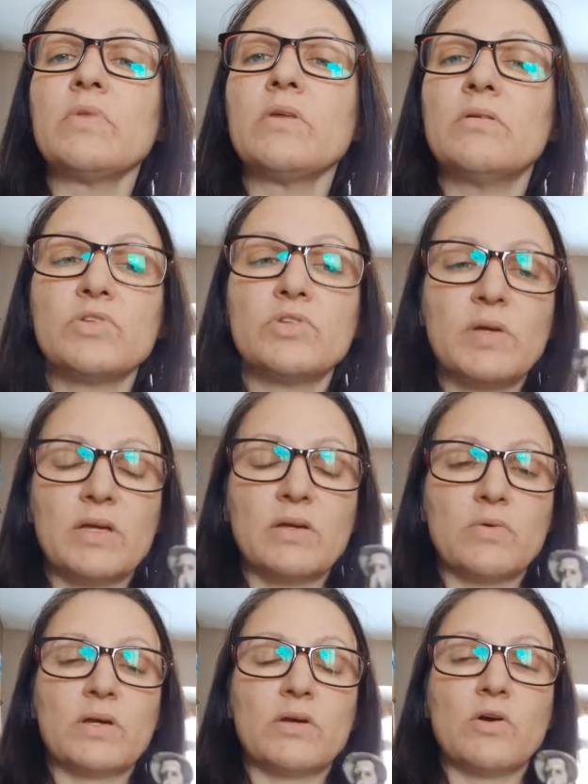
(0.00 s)
just make a
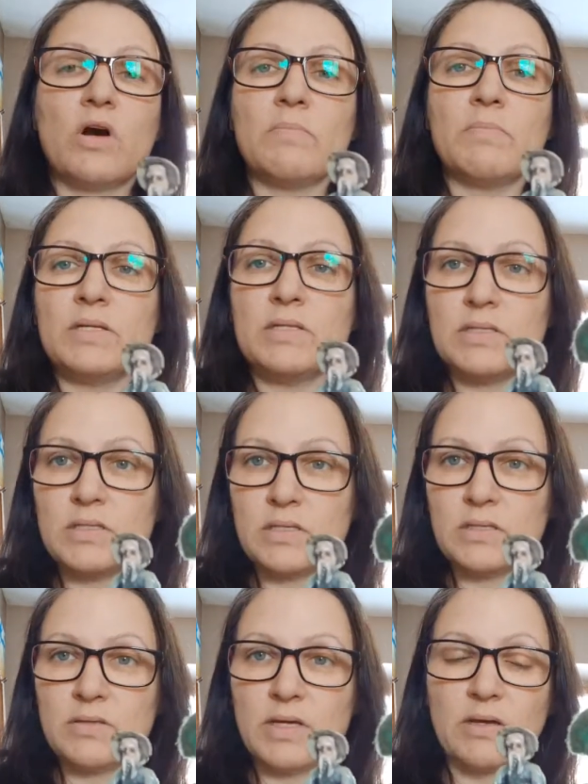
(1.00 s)
quick comment,
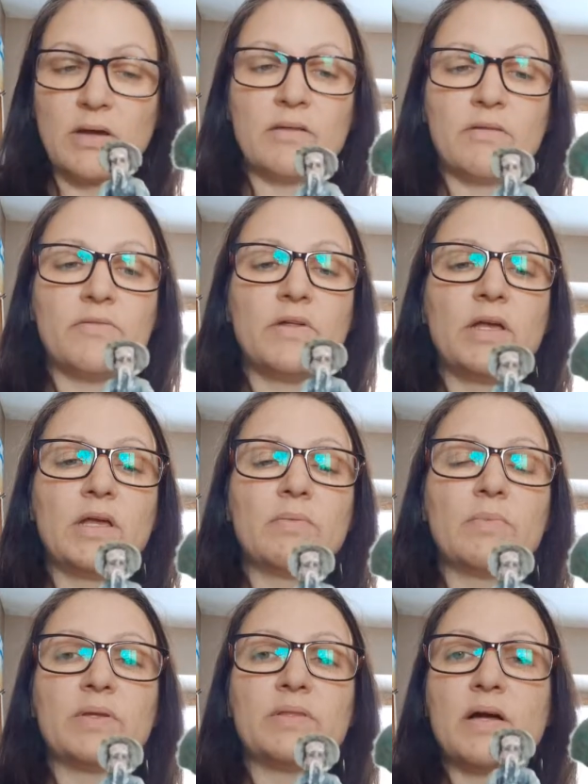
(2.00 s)
that kind of thing.
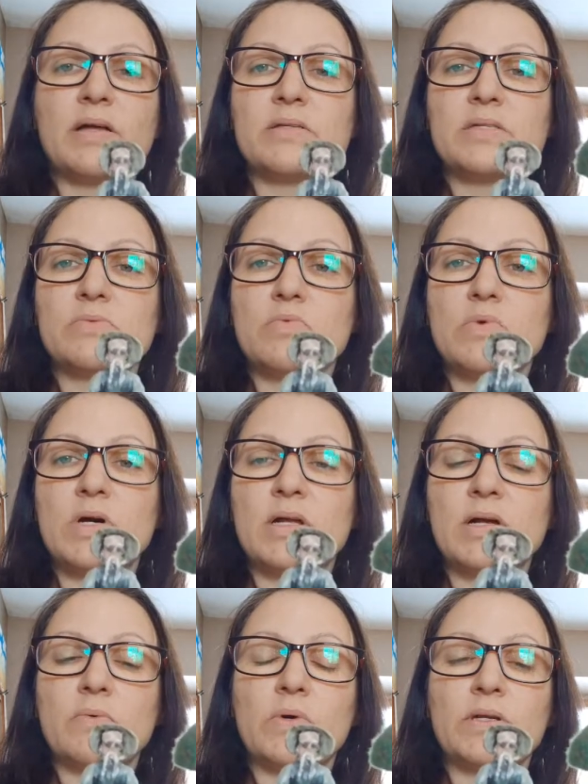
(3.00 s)
But that is what
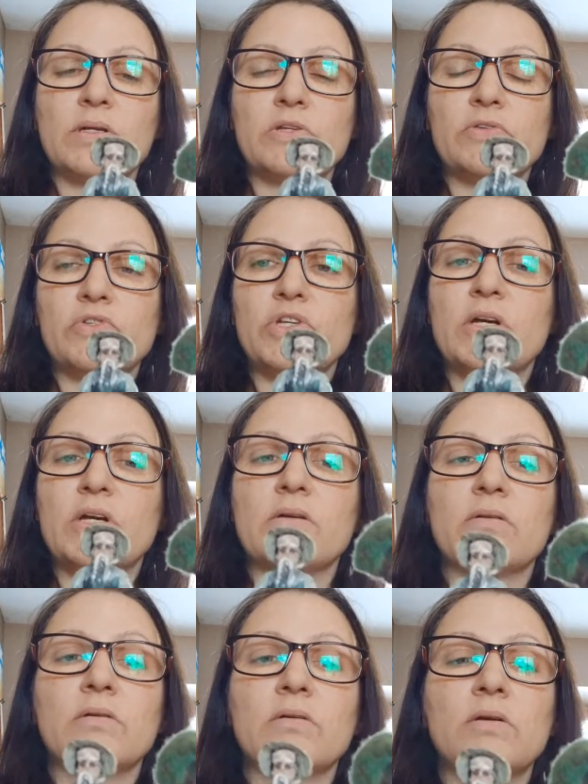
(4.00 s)
I want to share,
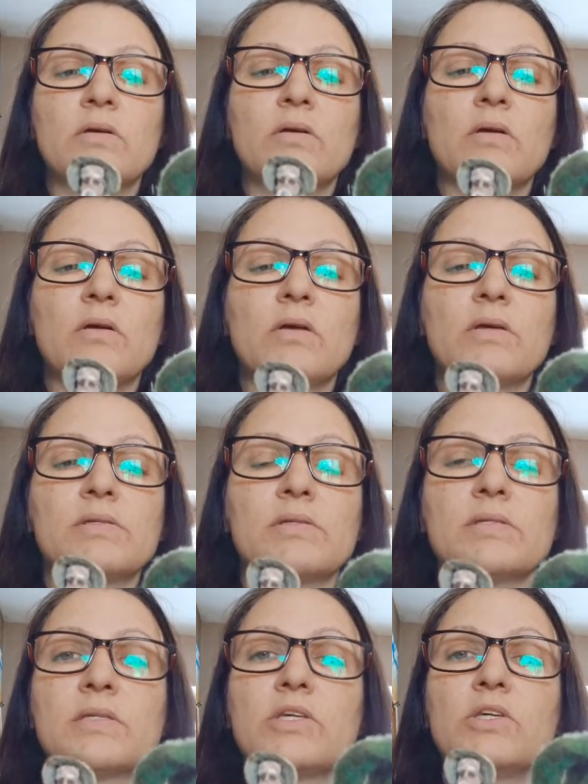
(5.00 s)
is
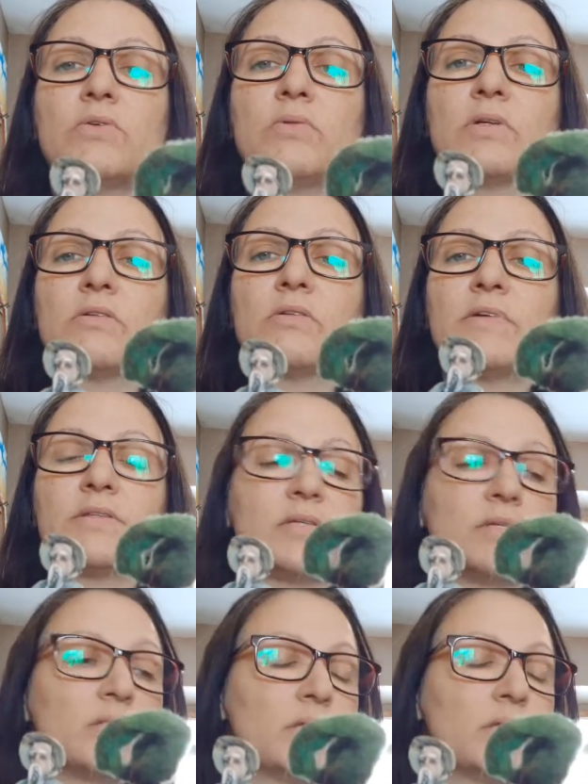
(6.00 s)
this cute little felted